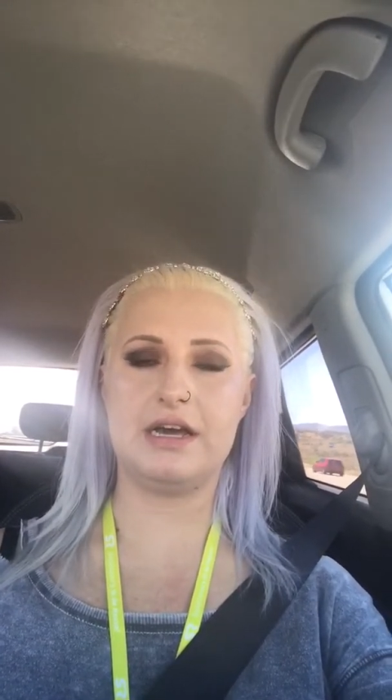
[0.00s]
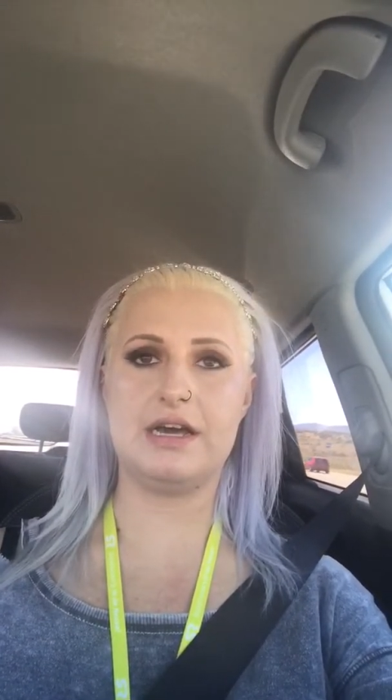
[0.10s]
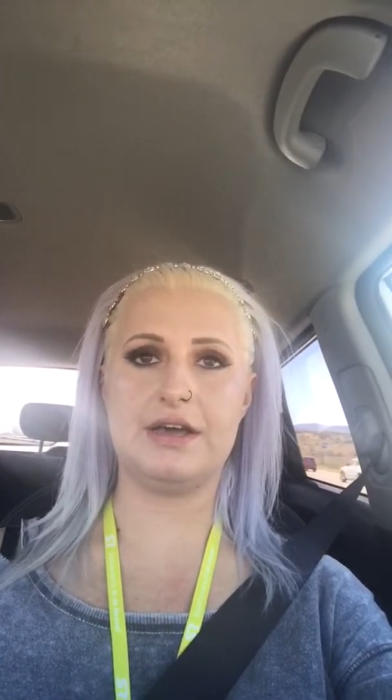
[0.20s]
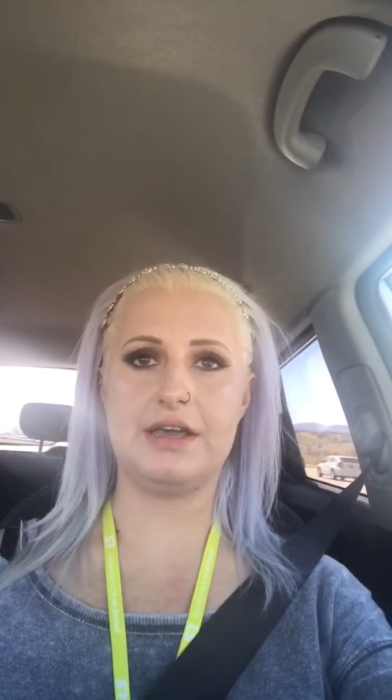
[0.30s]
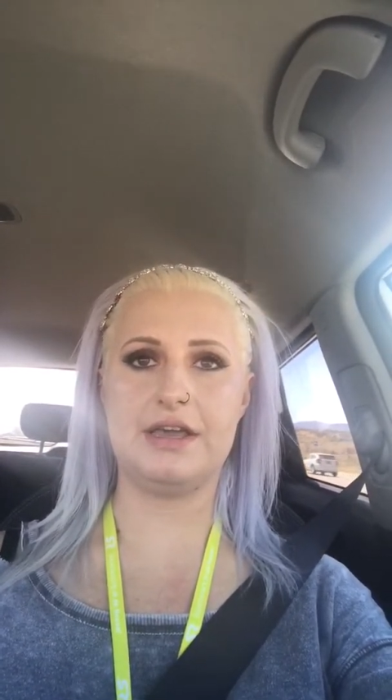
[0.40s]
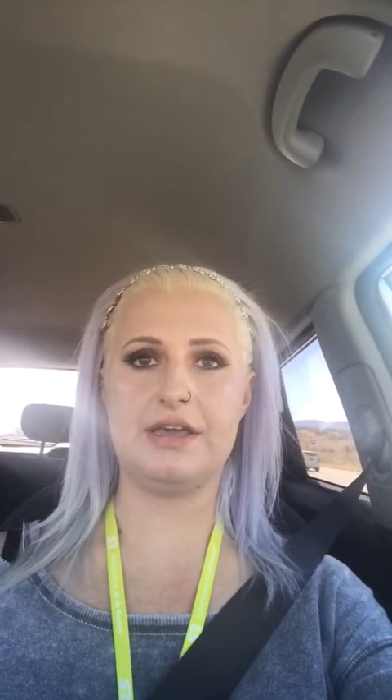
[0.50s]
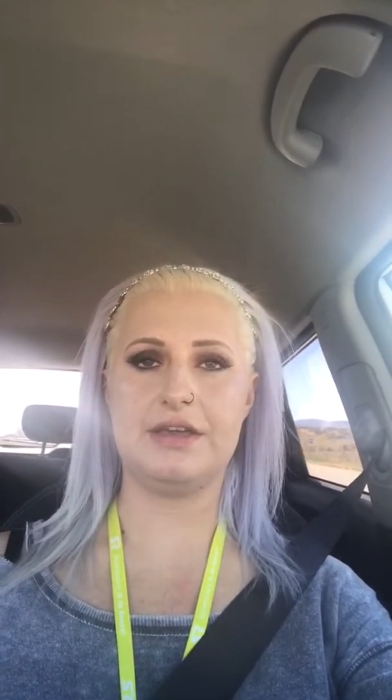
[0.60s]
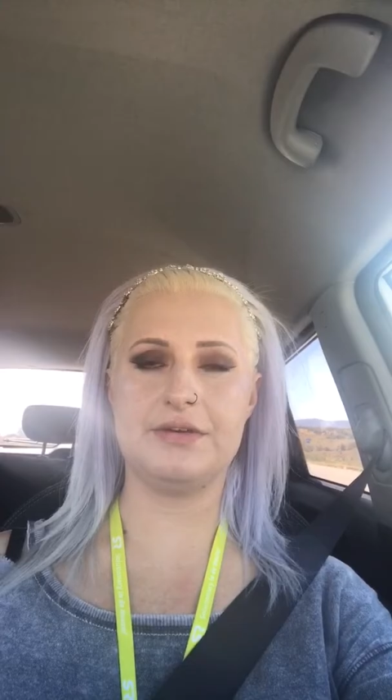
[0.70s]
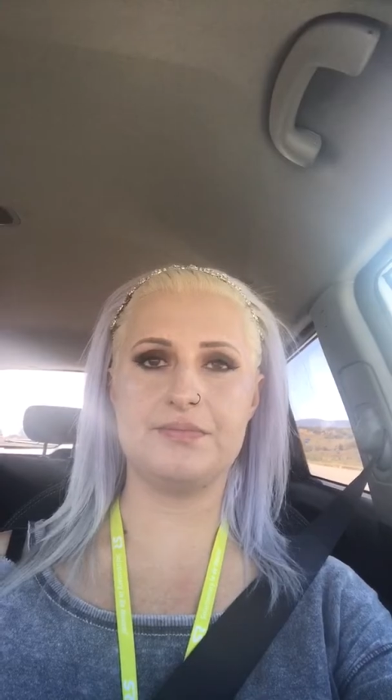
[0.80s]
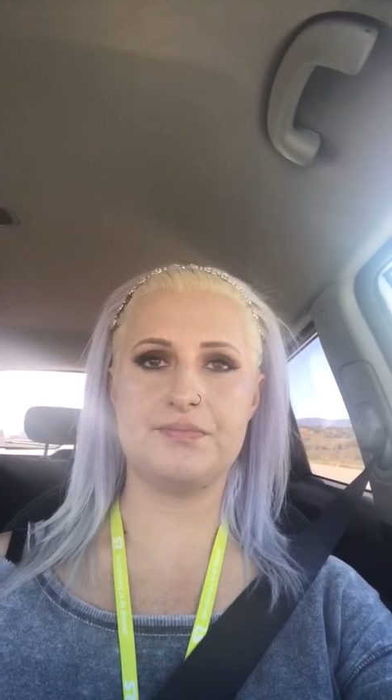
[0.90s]

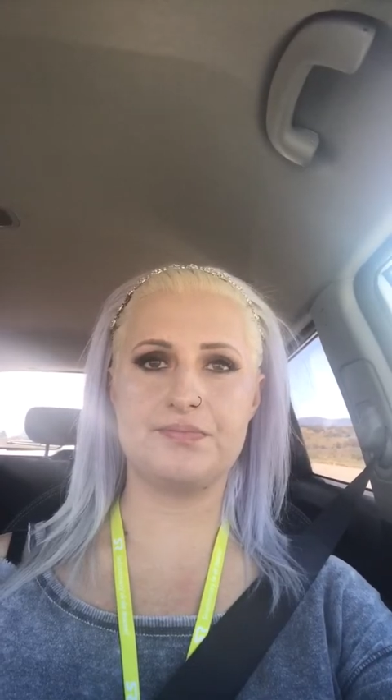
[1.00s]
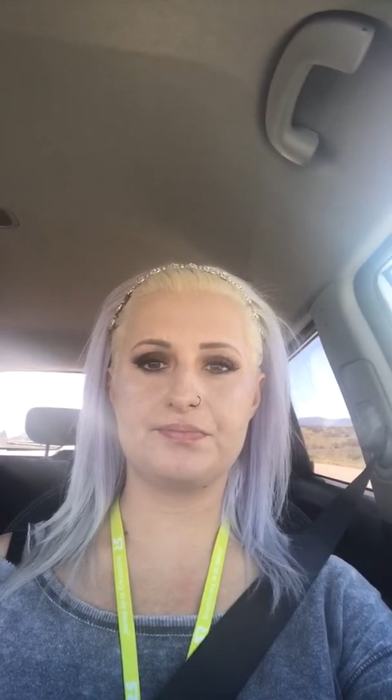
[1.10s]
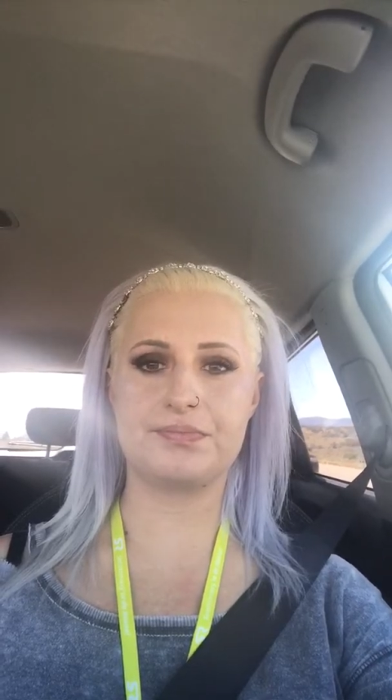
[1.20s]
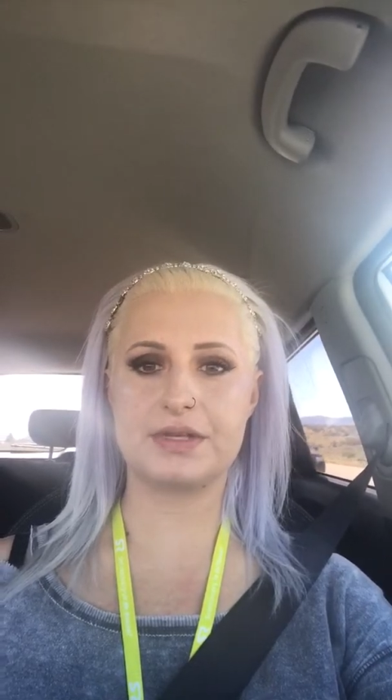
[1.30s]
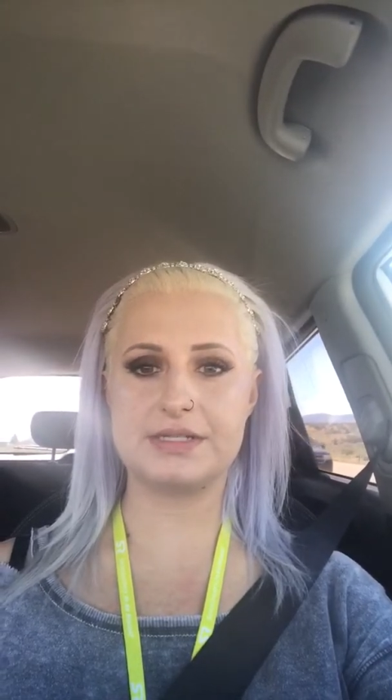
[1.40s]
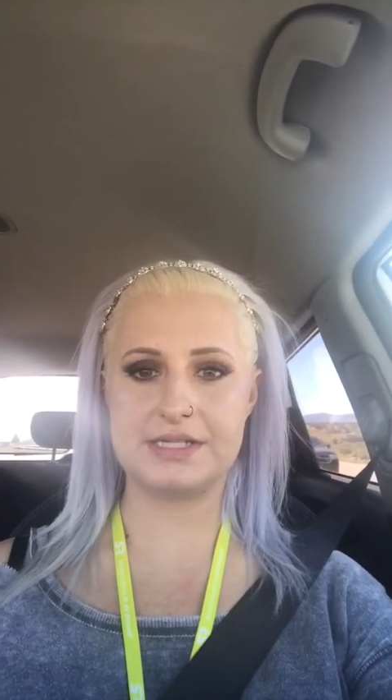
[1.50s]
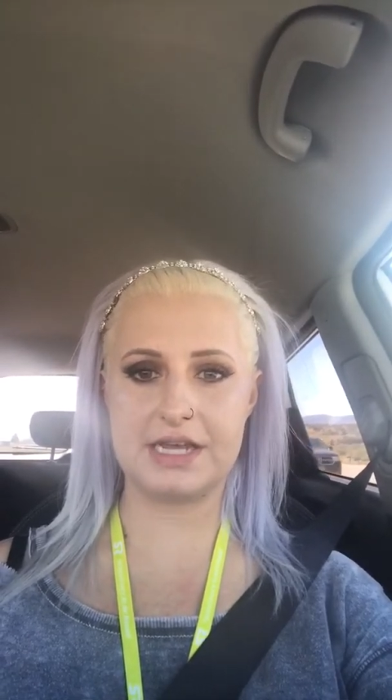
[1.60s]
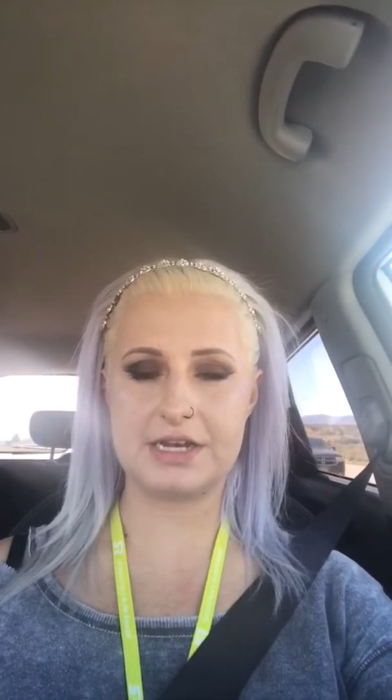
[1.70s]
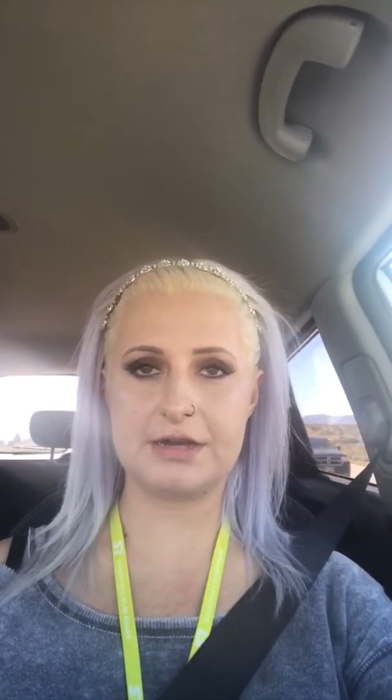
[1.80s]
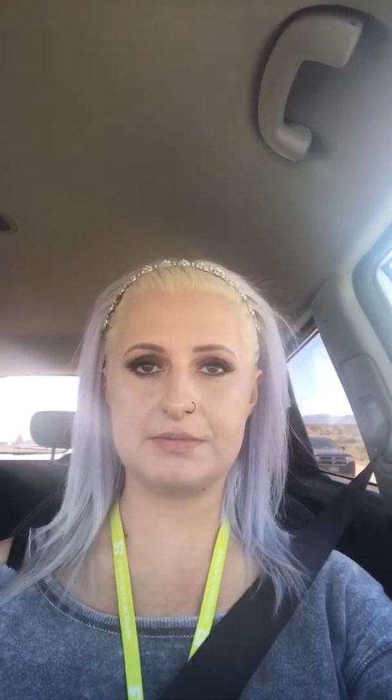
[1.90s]
I
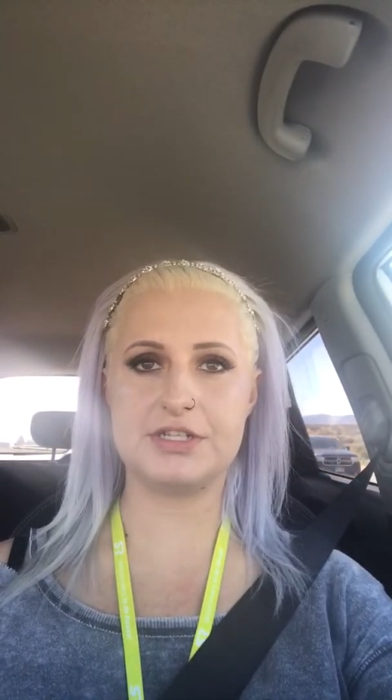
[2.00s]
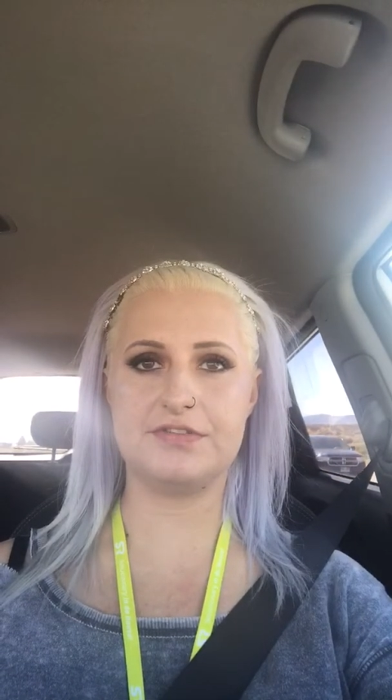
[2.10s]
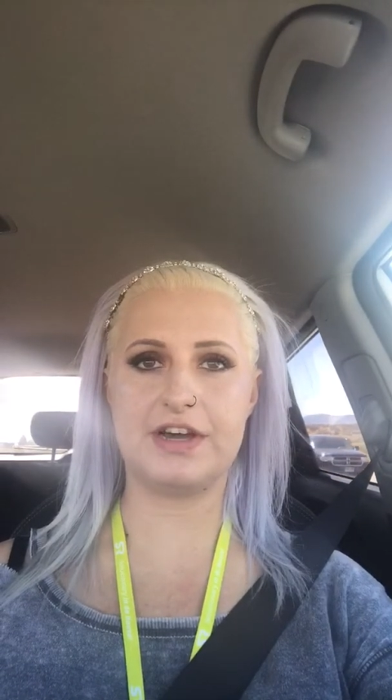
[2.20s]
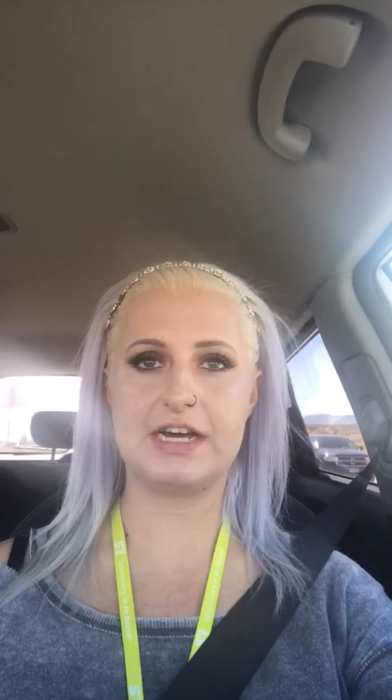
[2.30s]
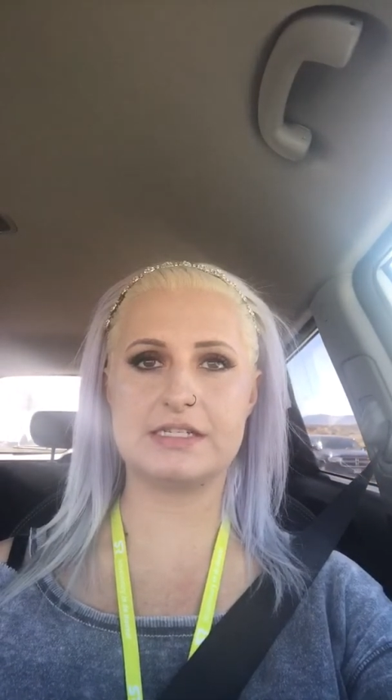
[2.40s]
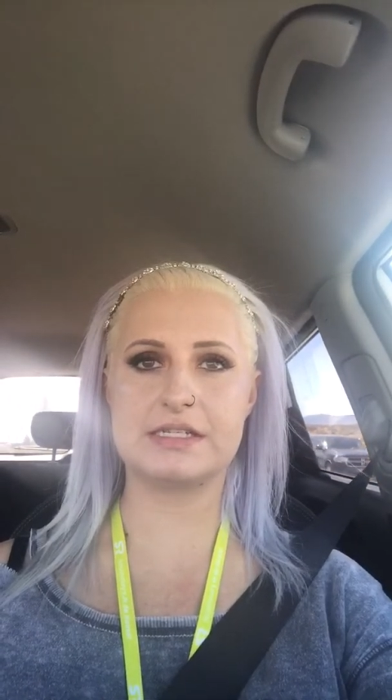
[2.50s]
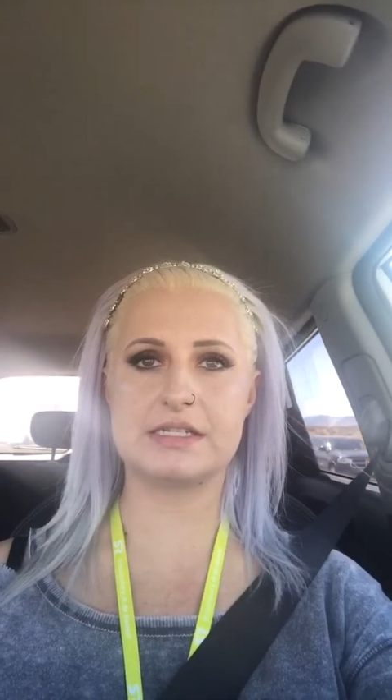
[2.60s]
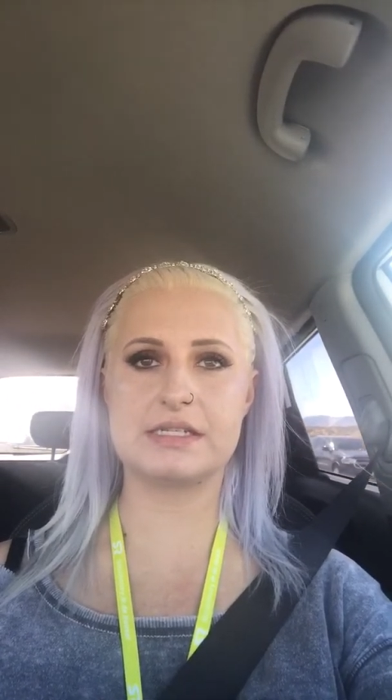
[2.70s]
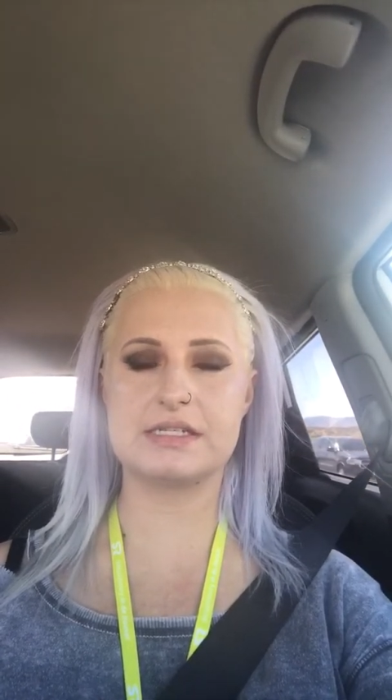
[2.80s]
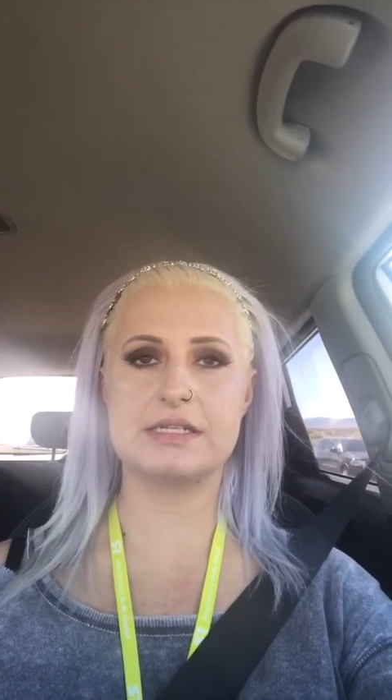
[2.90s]
stand up too
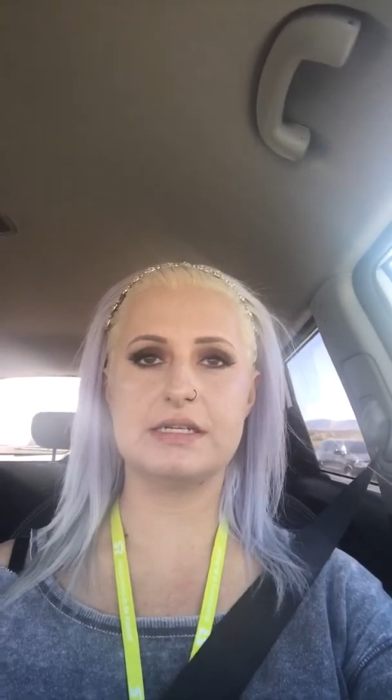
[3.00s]
fast.